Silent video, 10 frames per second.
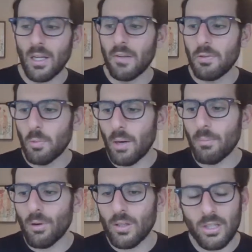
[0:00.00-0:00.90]
If you want
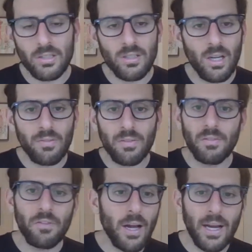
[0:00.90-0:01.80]
more cooked stuff,
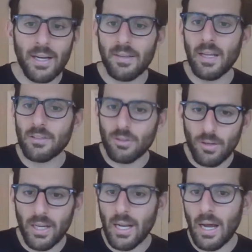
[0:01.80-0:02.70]
fine. That's
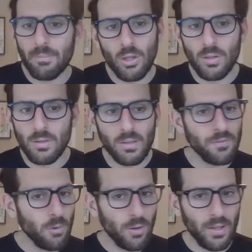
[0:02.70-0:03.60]
great. I'm totally
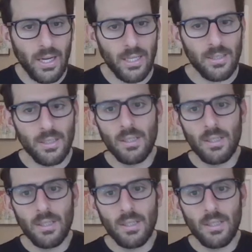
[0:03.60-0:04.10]
for that.